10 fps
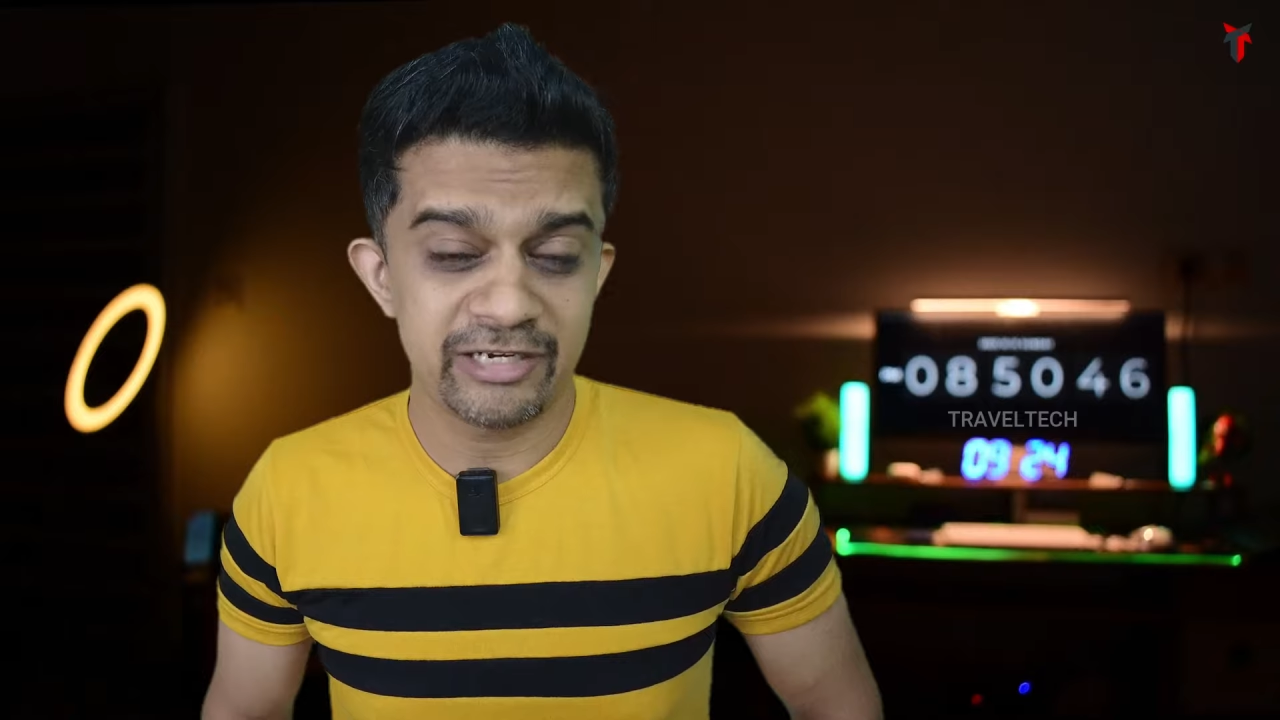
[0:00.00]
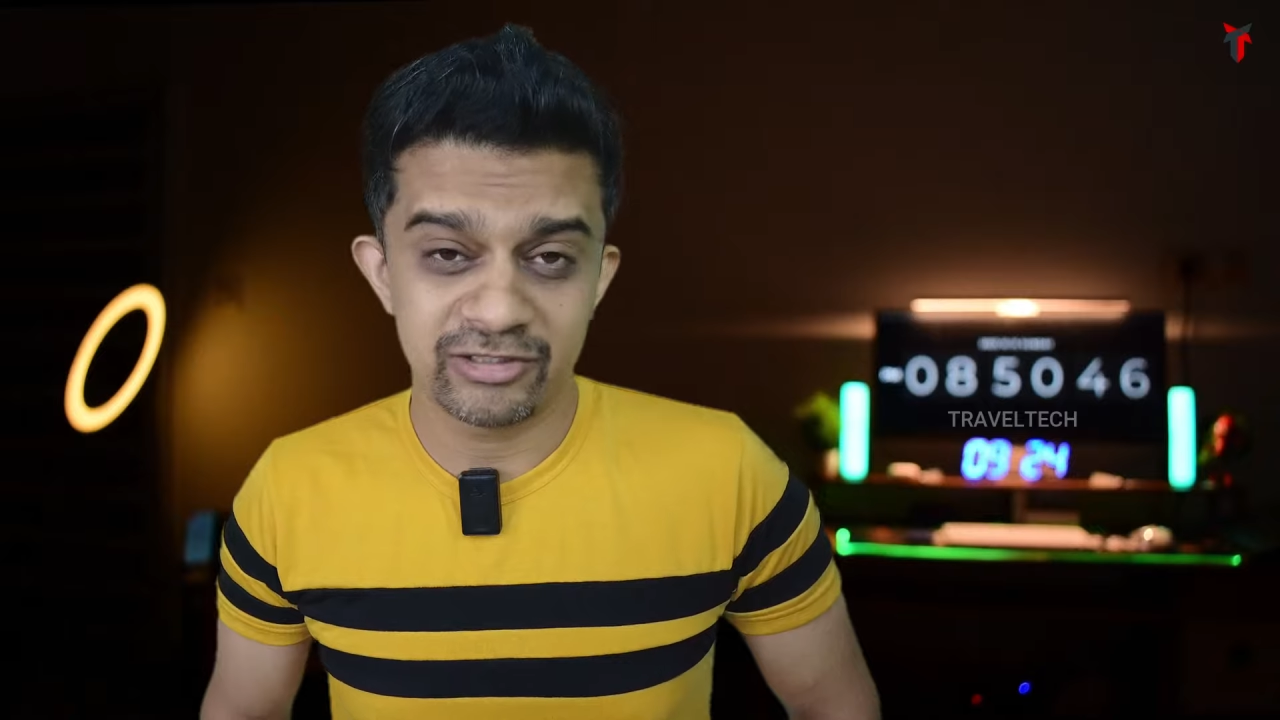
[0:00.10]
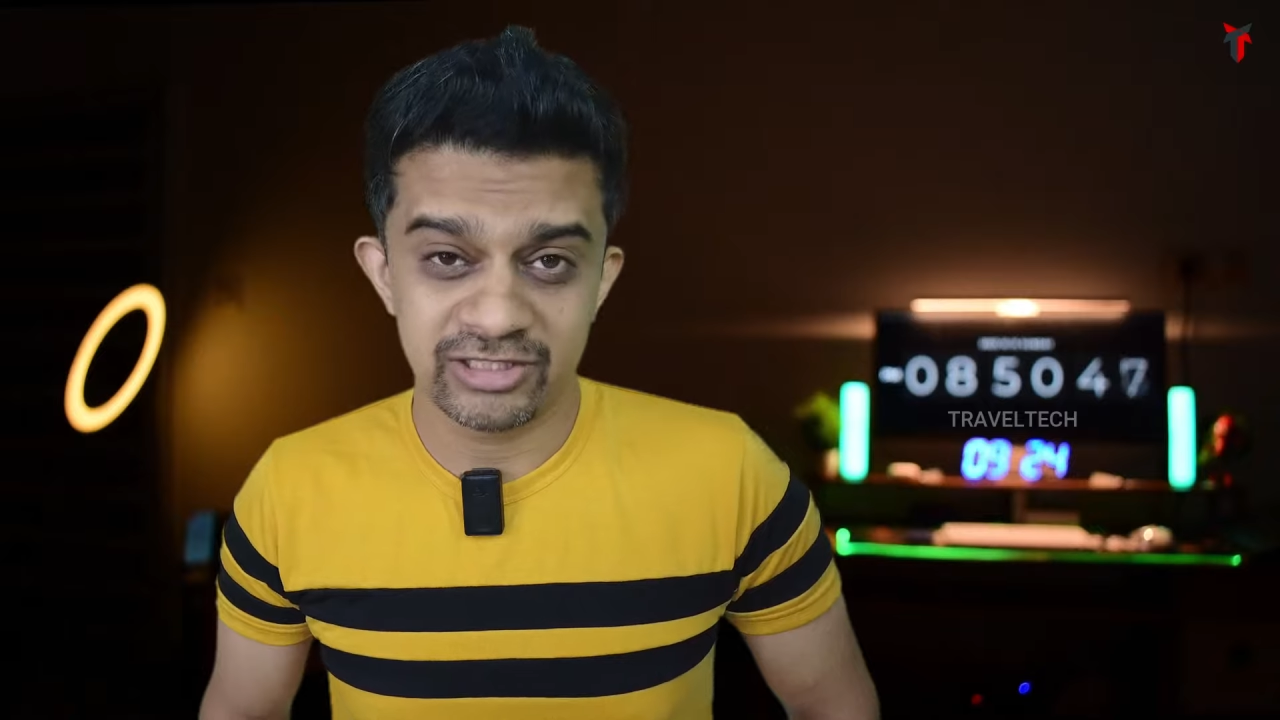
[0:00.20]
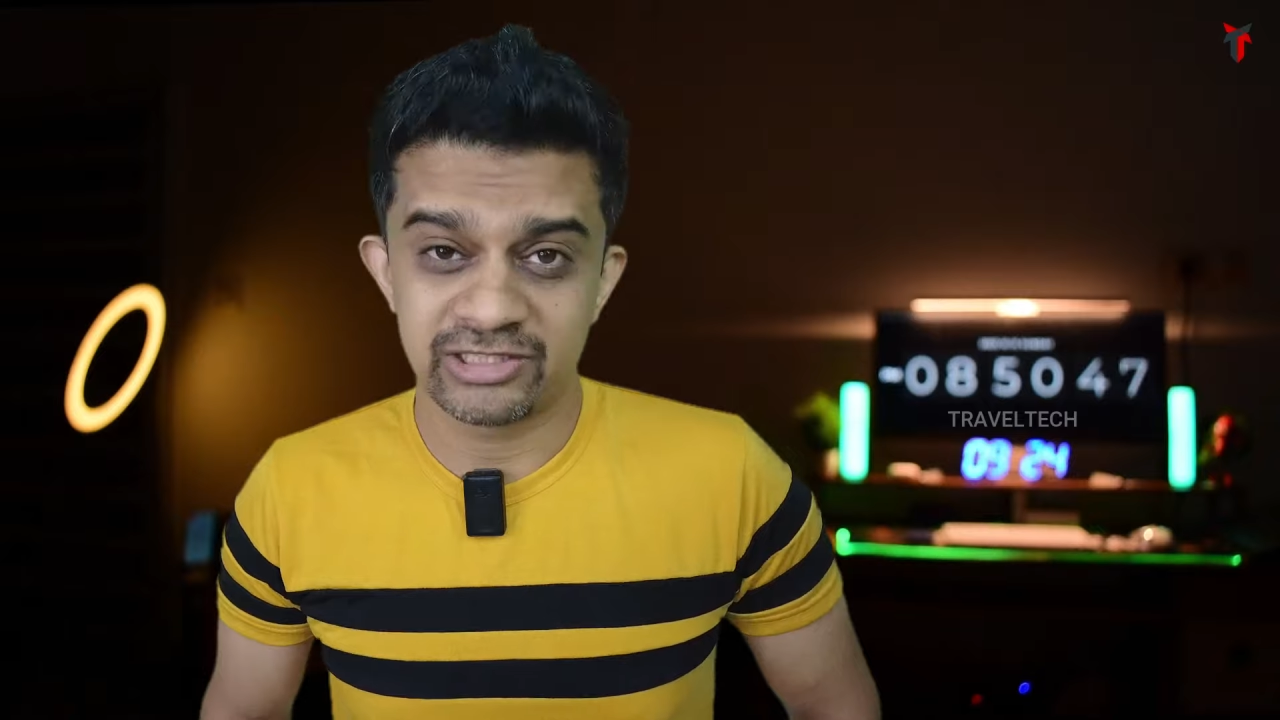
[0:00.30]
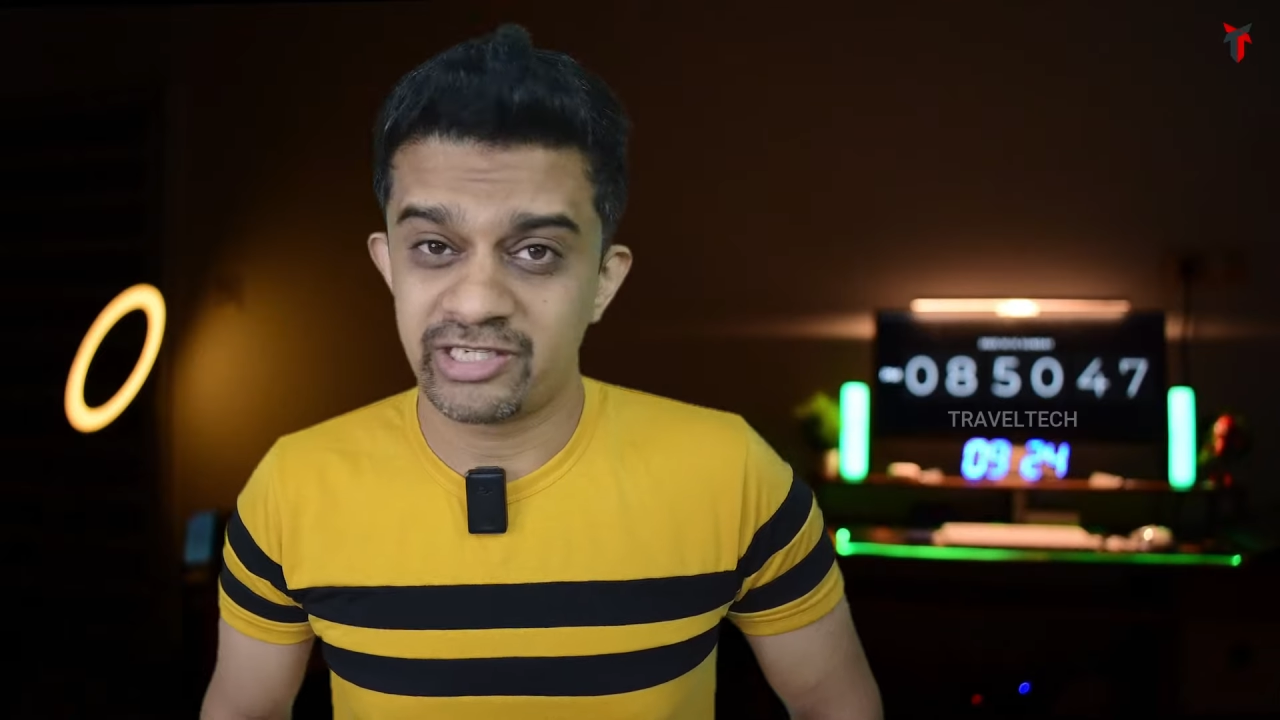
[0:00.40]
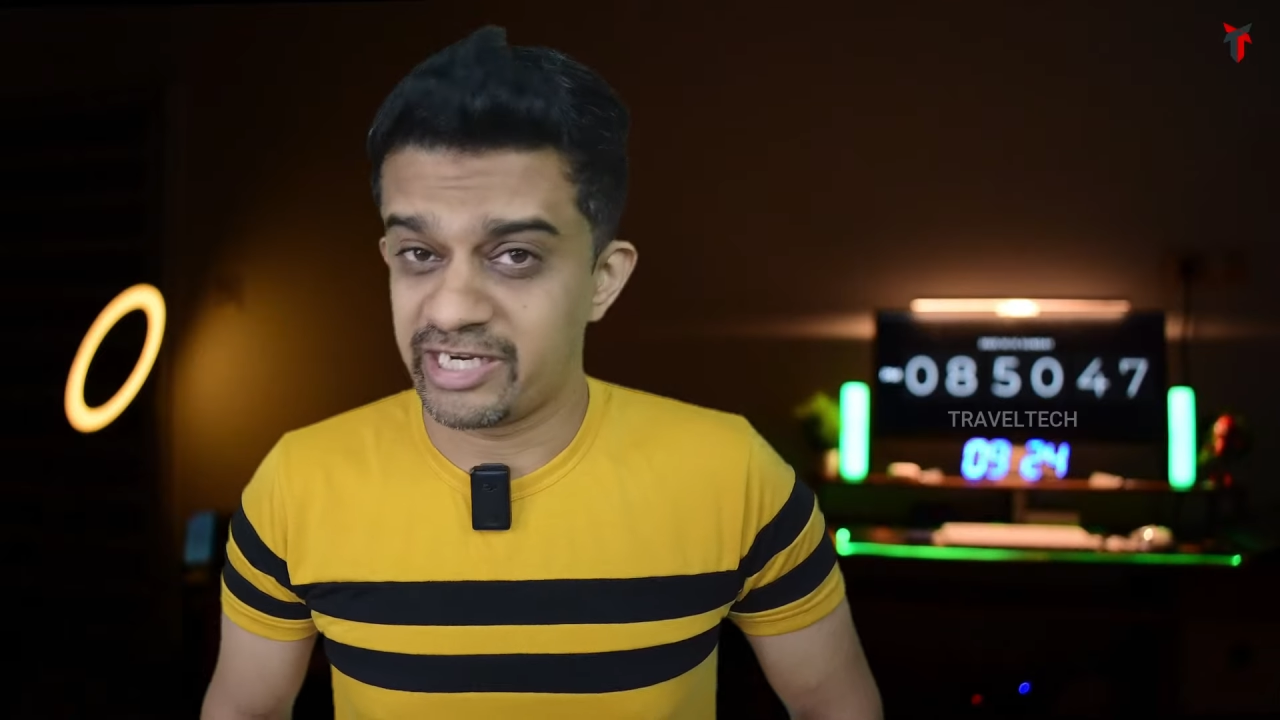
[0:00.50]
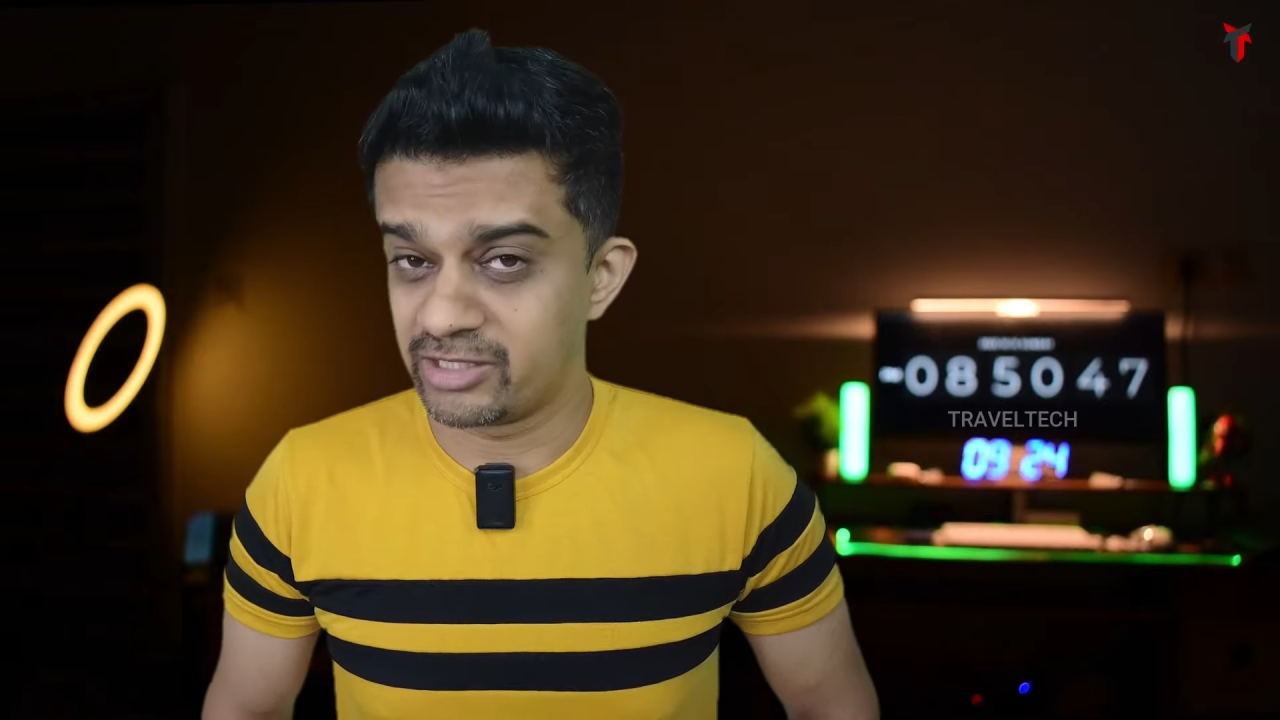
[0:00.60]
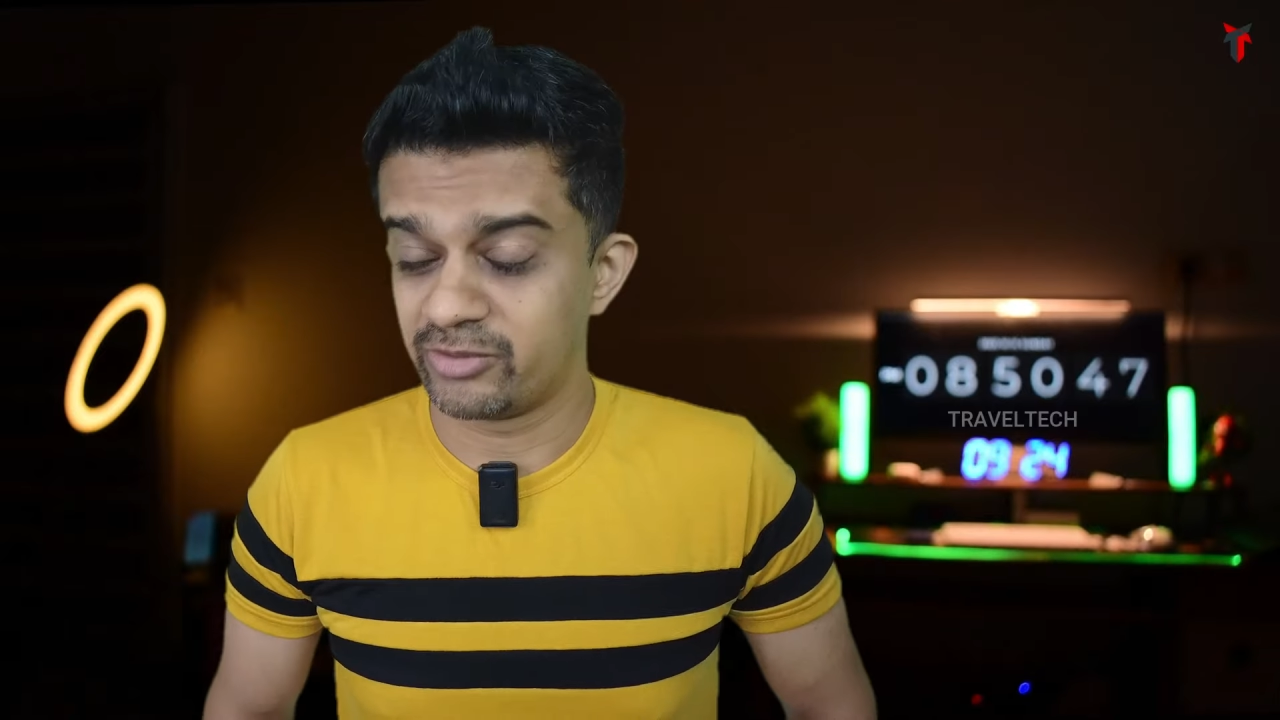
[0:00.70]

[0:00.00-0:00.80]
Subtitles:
you're just trying